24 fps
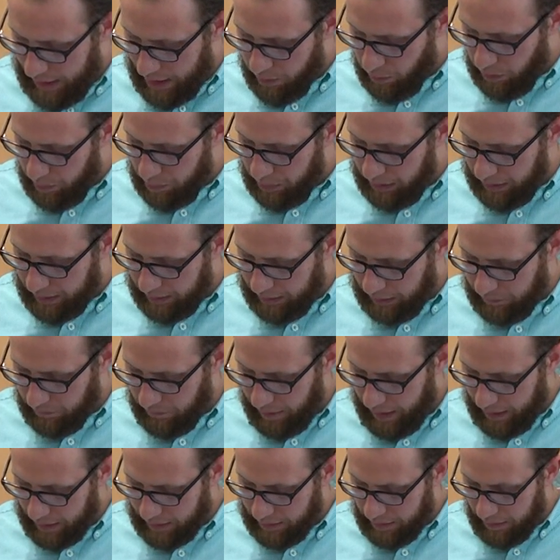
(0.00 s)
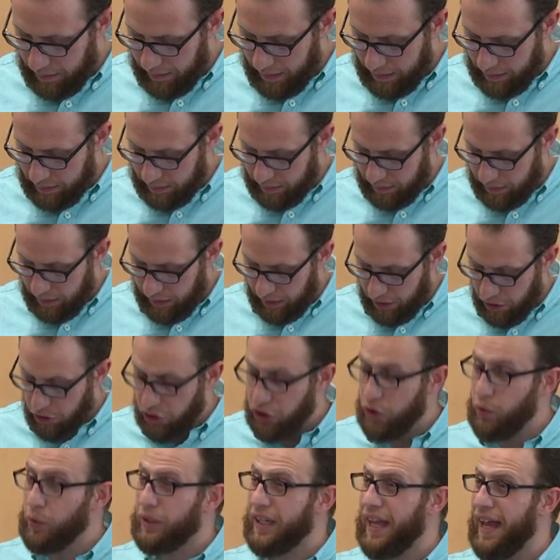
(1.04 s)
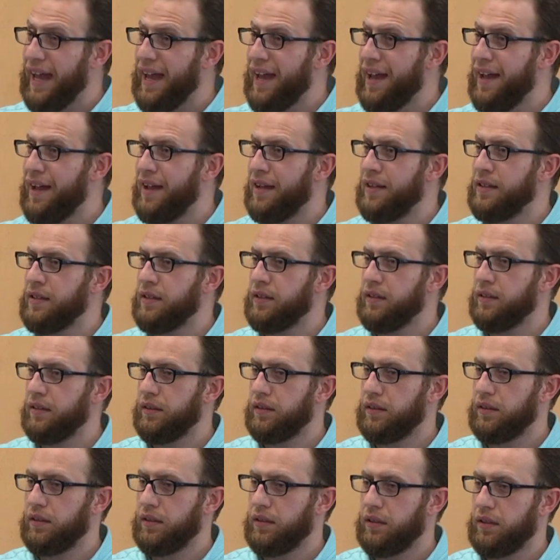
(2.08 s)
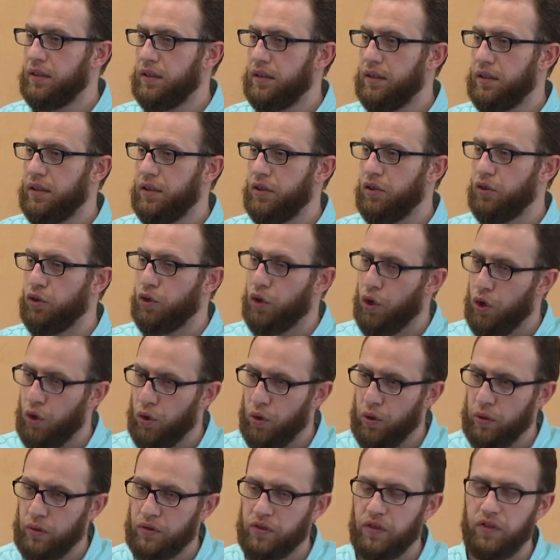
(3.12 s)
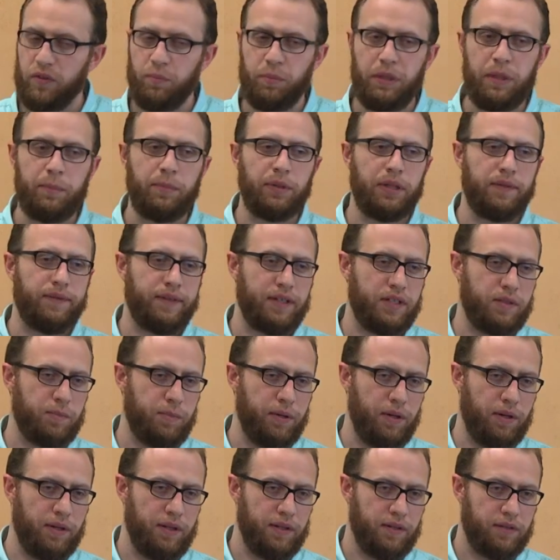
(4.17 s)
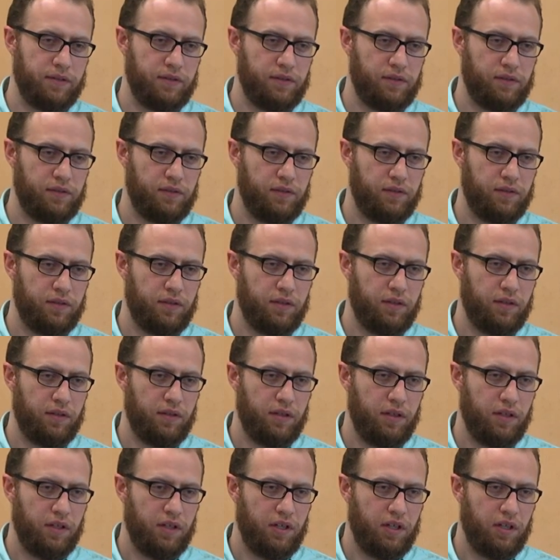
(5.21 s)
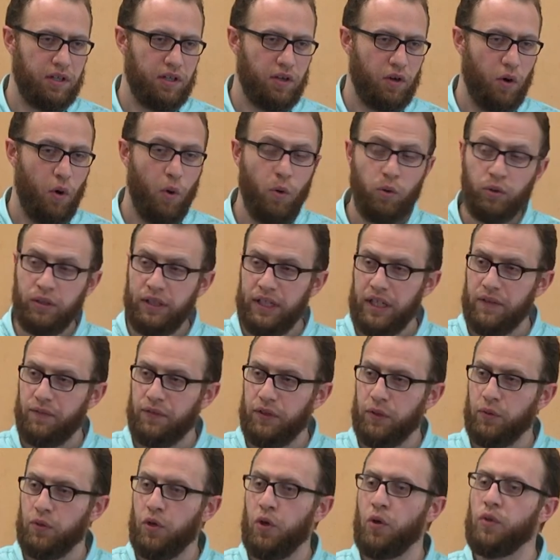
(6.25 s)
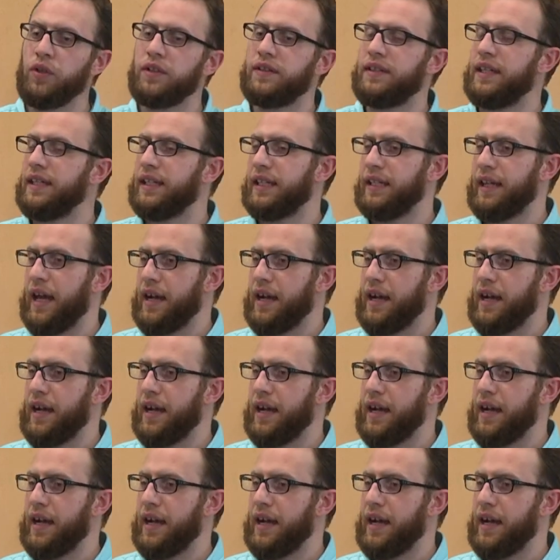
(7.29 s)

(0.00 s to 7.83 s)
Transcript: and repeat the fact that you can go to the people of experience. Only if you know that they can